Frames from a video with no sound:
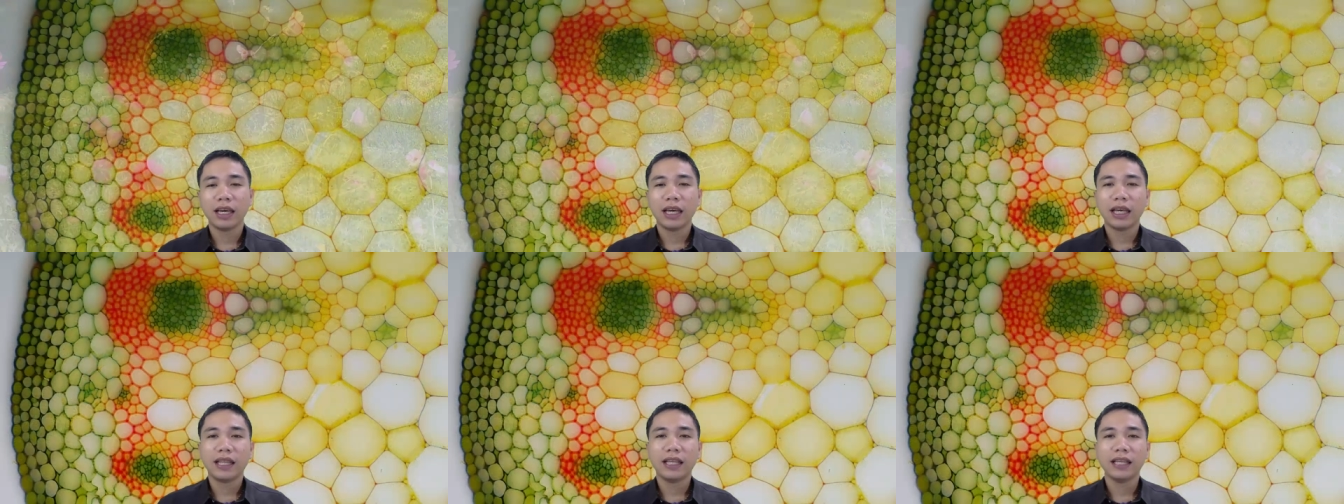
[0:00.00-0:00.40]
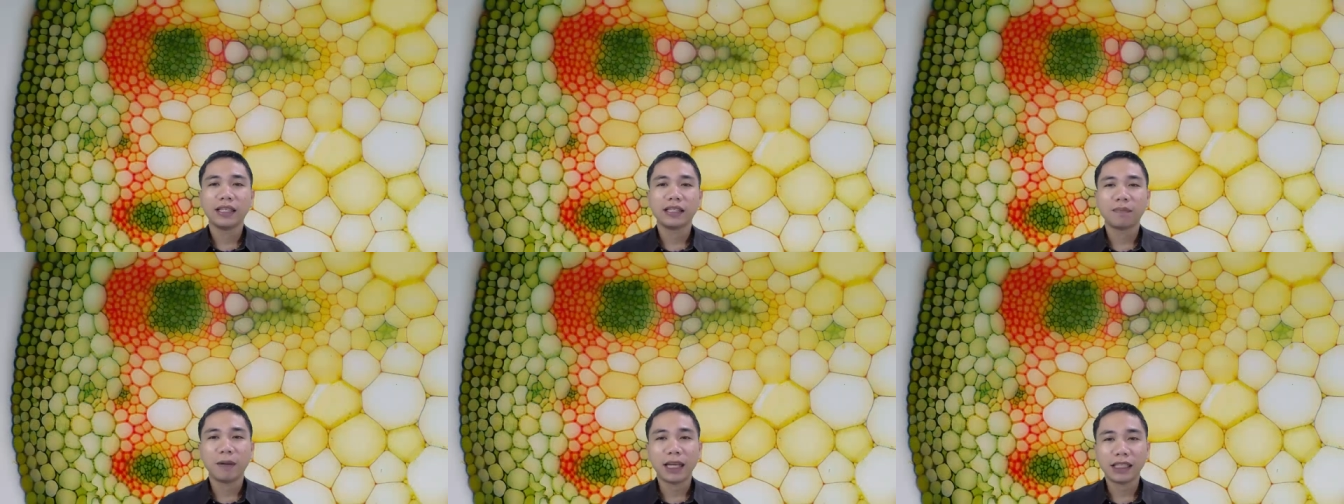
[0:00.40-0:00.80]

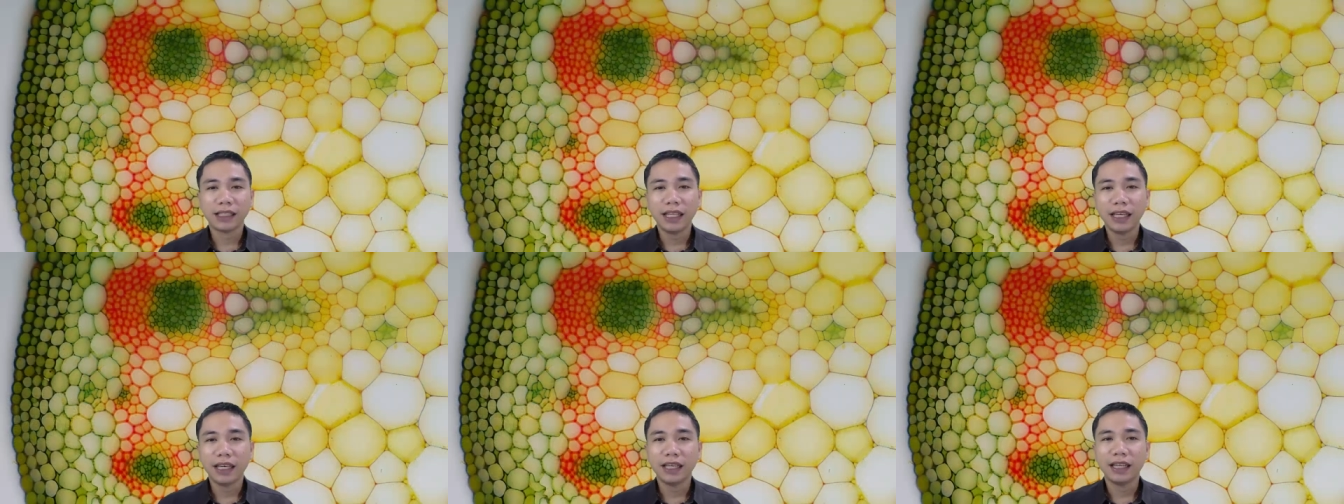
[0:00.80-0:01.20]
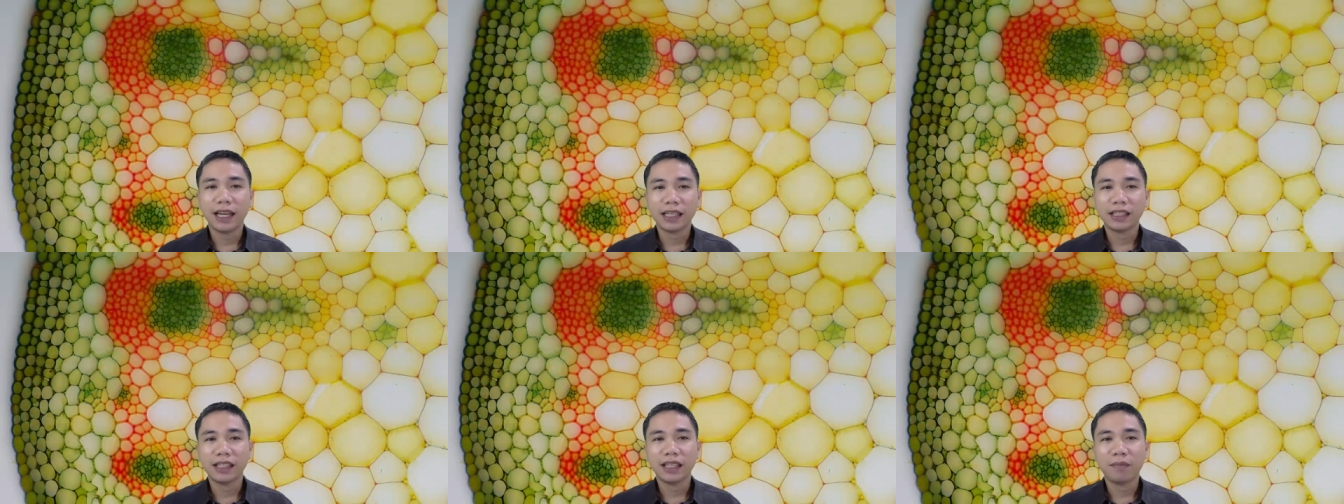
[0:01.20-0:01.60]
These plastic and
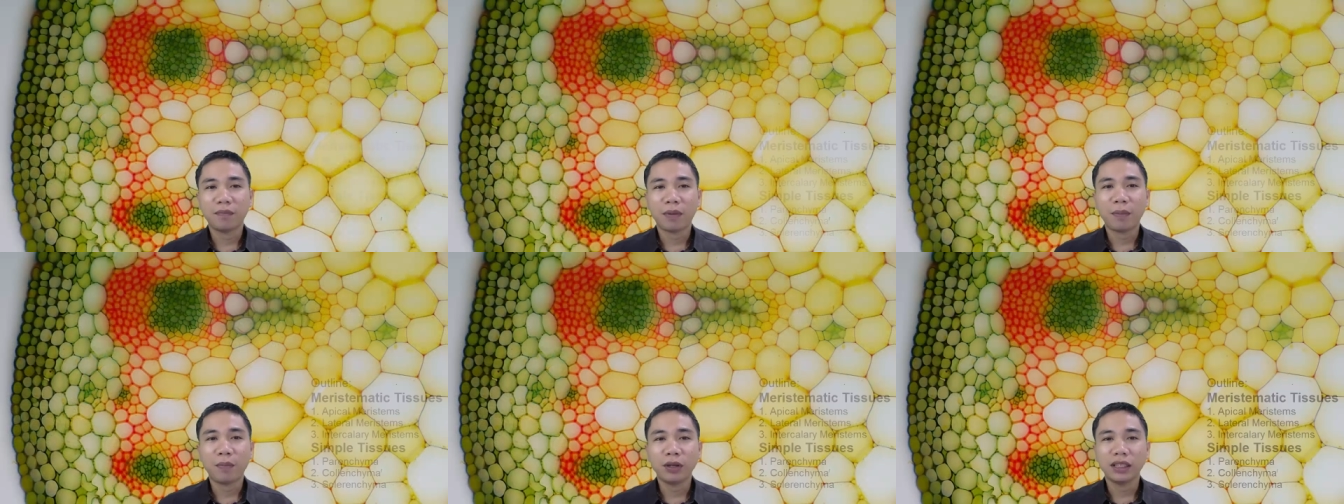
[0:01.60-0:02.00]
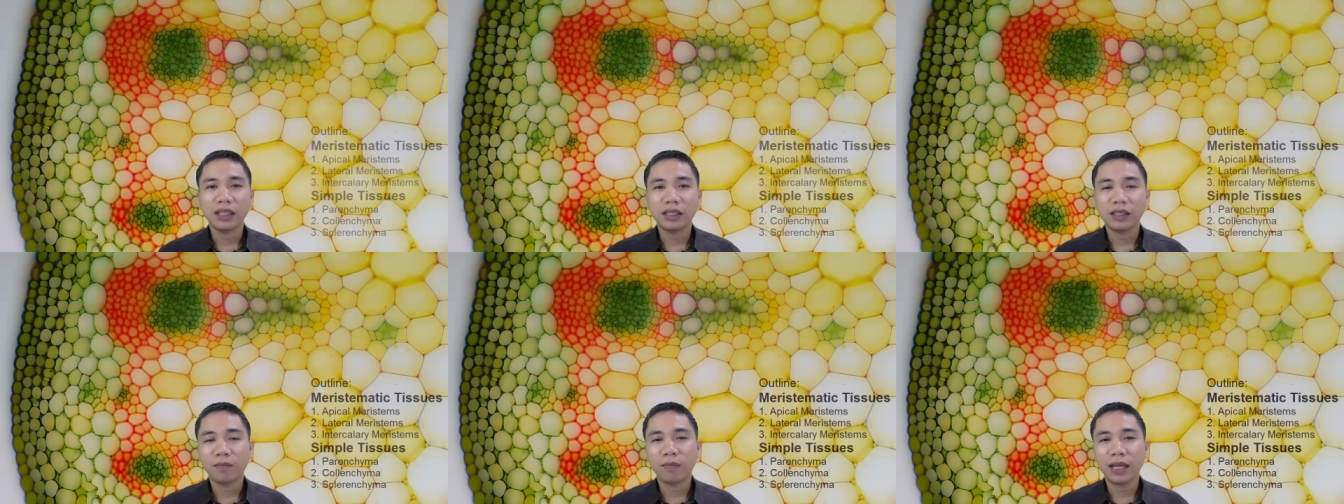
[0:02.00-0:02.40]
elastic
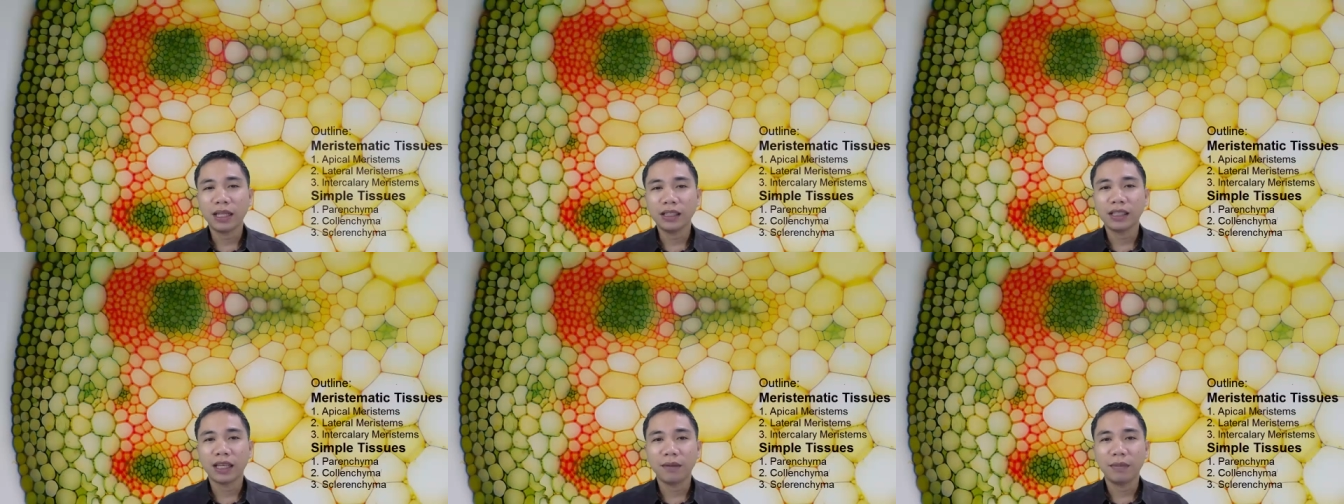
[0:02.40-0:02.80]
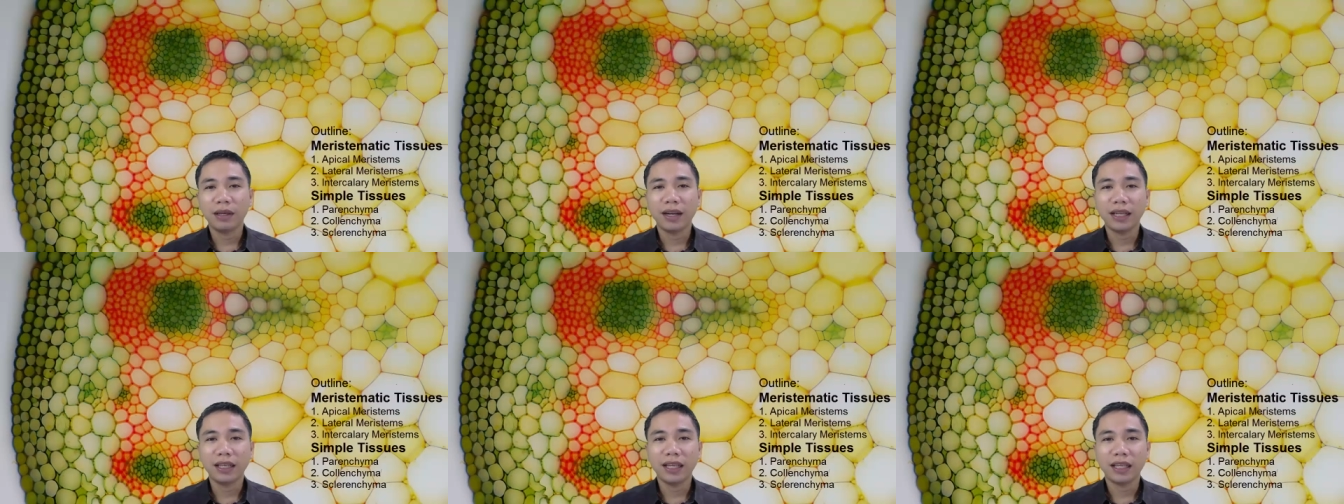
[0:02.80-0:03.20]
properties of plants can be
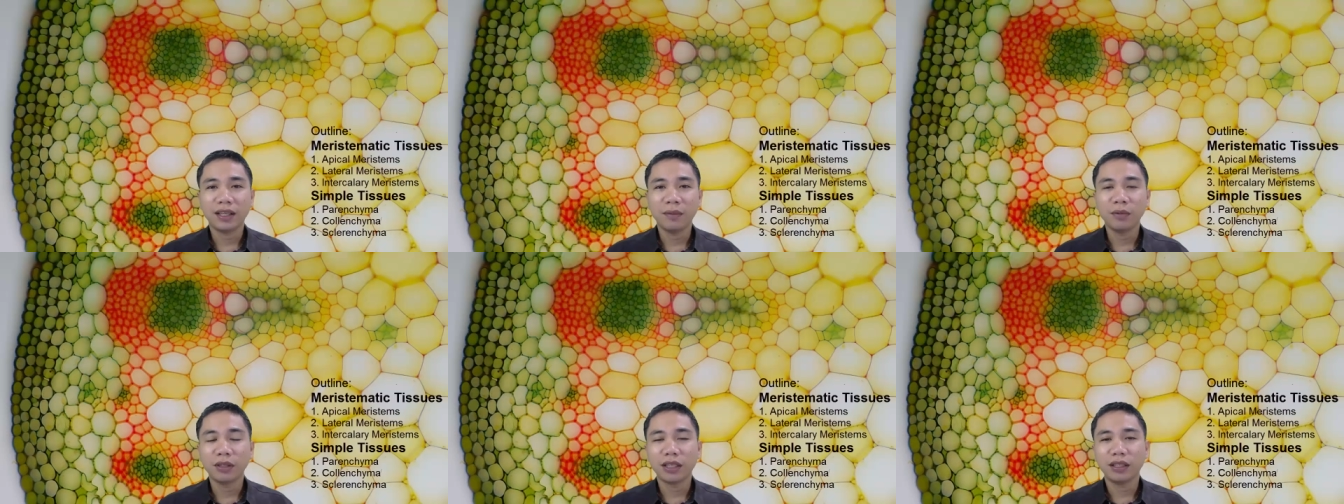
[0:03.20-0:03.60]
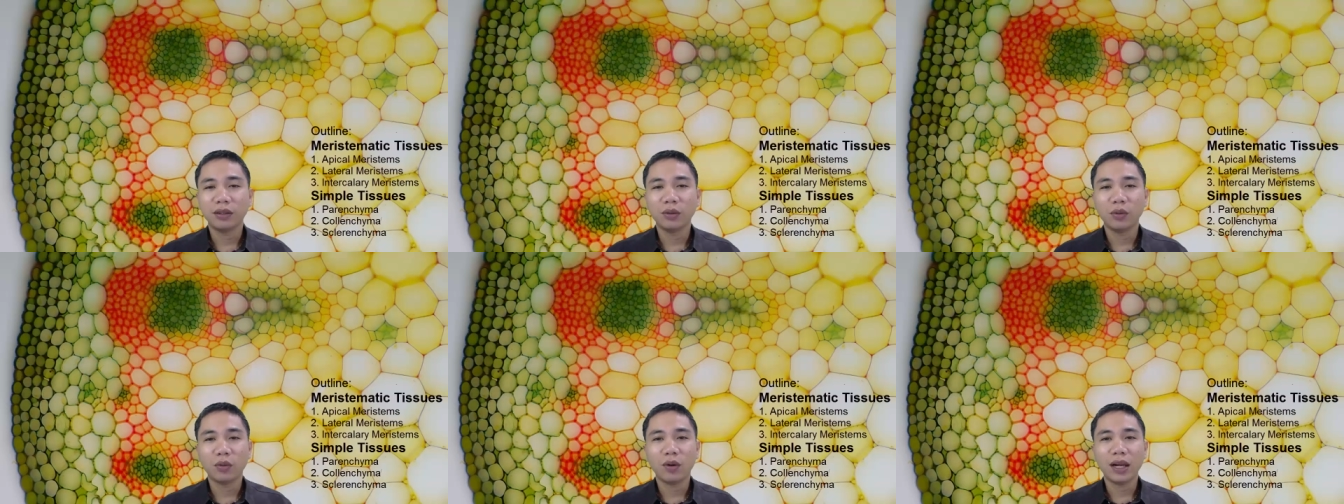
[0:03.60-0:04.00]
greatly attributed
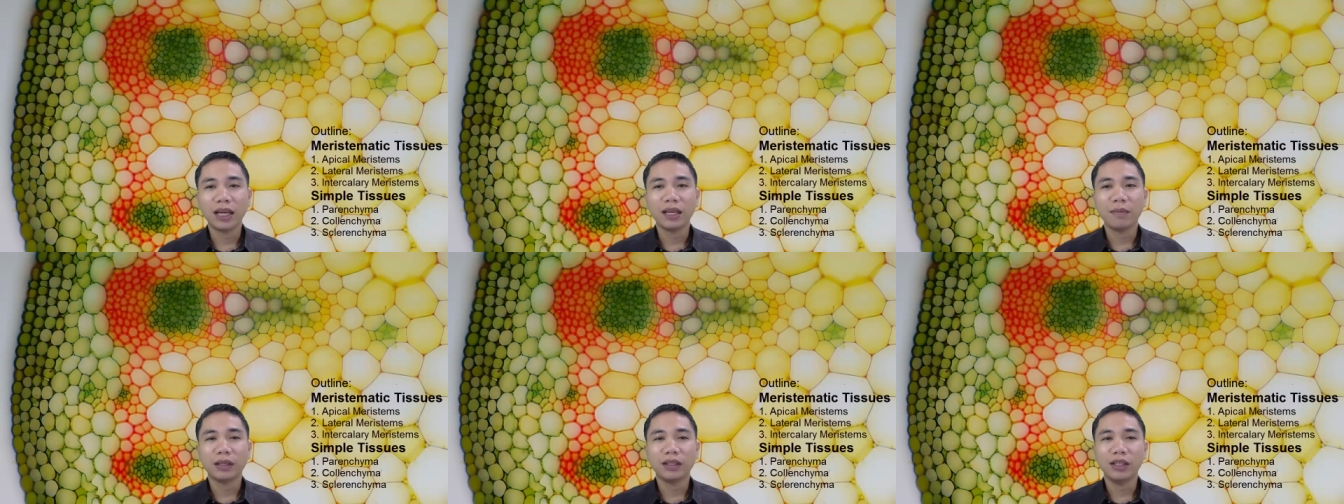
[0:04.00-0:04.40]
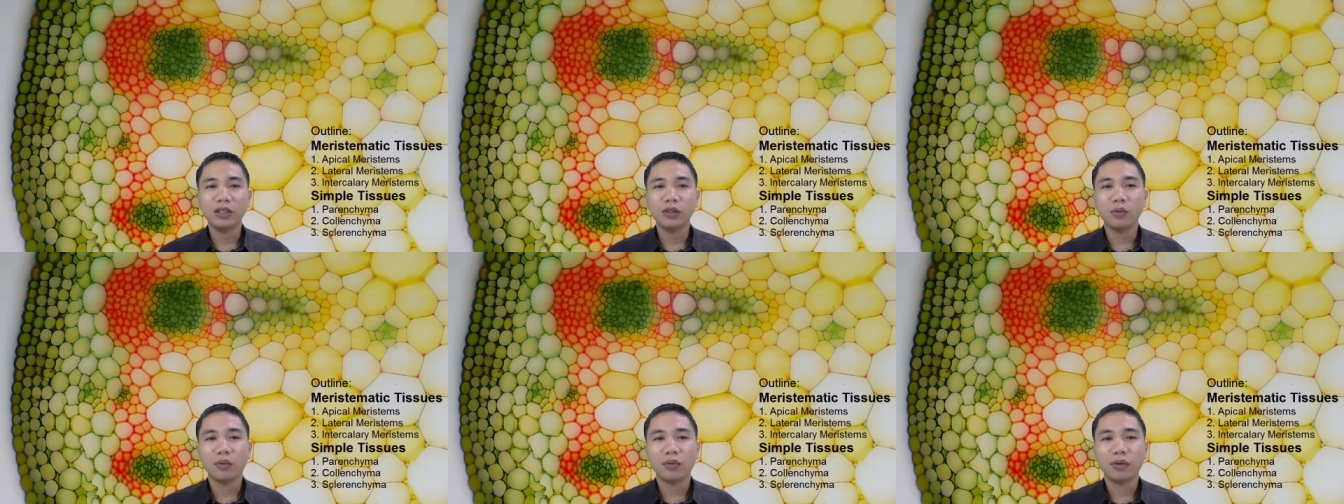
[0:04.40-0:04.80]
to collenchyma
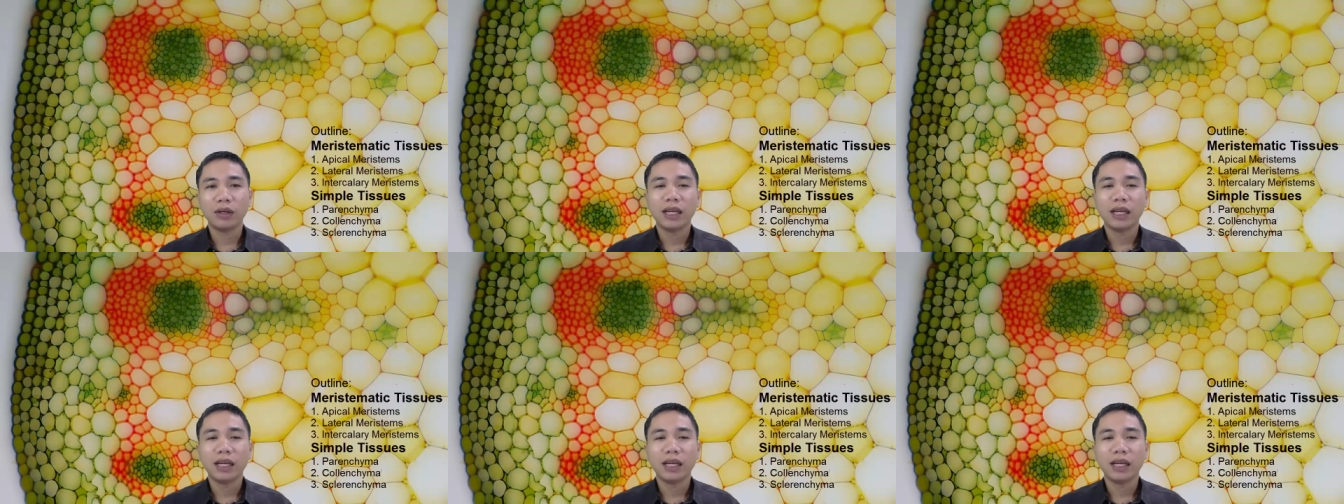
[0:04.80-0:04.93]
tissue,